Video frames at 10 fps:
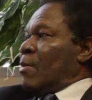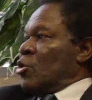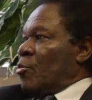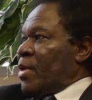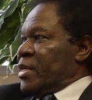
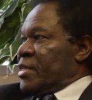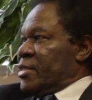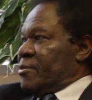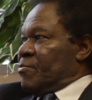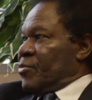
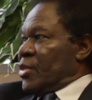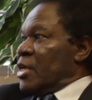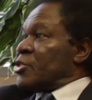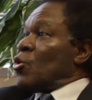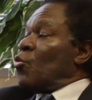abnormalities.
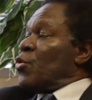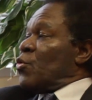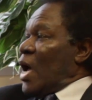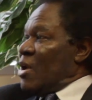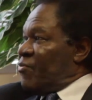So we
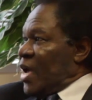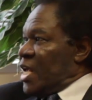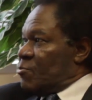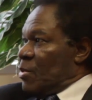will advise